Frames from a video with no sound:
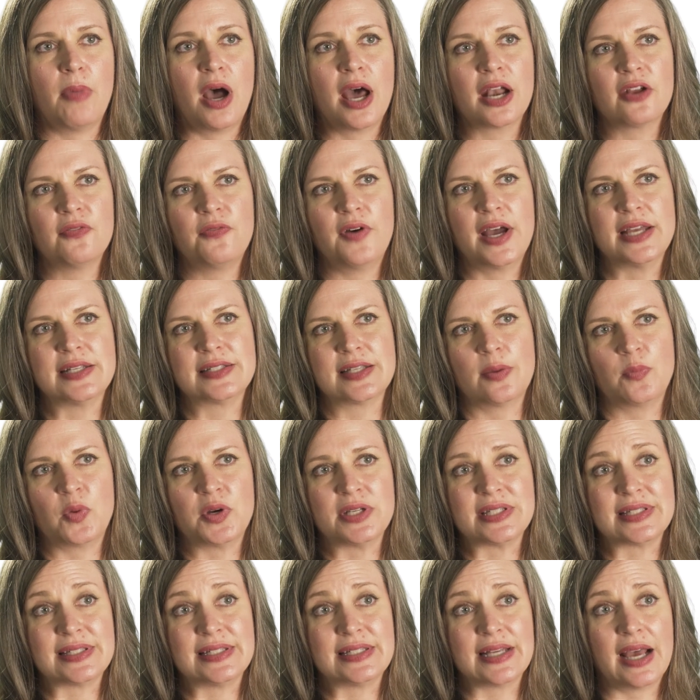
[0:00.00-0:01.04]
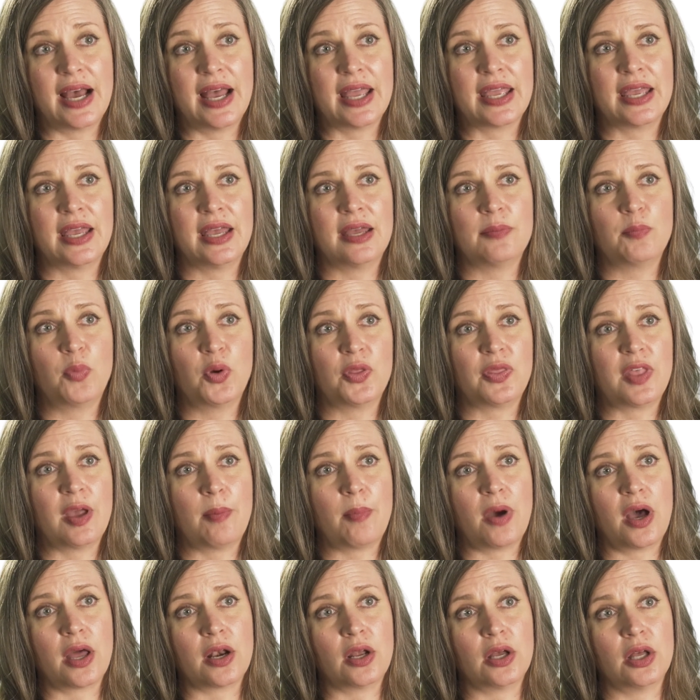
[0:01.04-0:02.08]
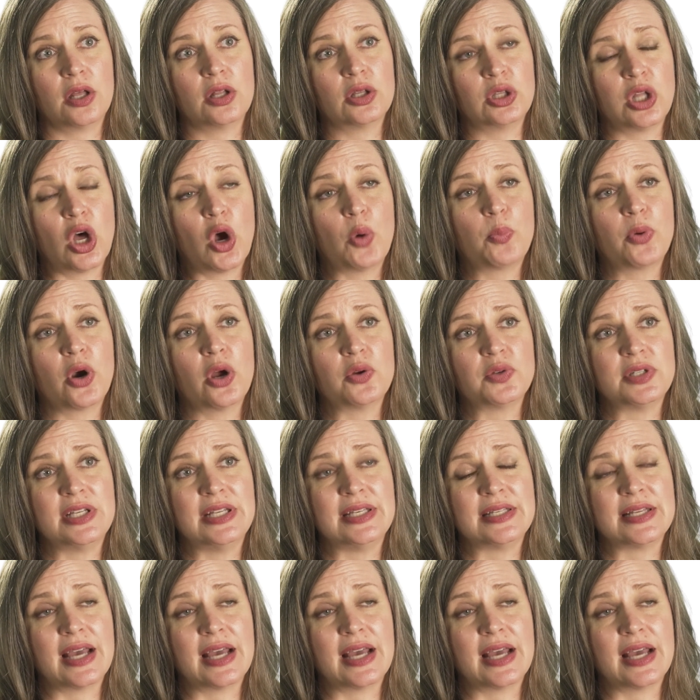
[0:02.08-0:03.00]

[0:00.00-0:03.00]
modify someone's diet, put them on a low protein